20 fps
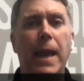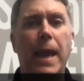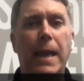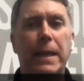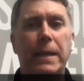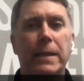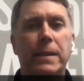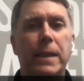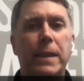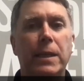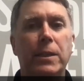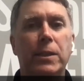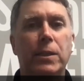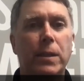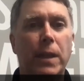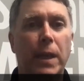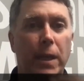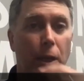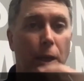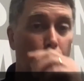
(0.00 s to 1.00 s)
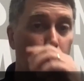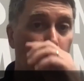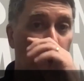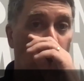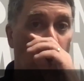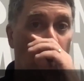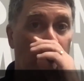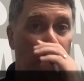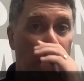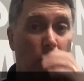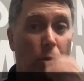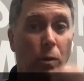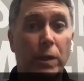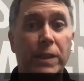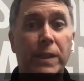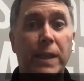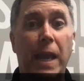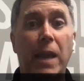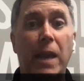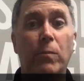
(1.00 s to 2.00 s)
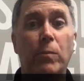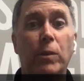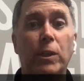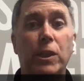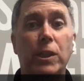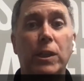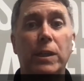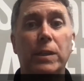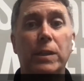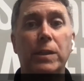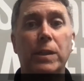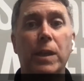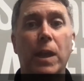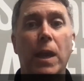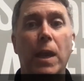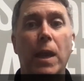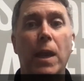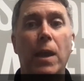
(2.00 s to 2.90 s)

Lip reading: And it goes to what you were saying, which is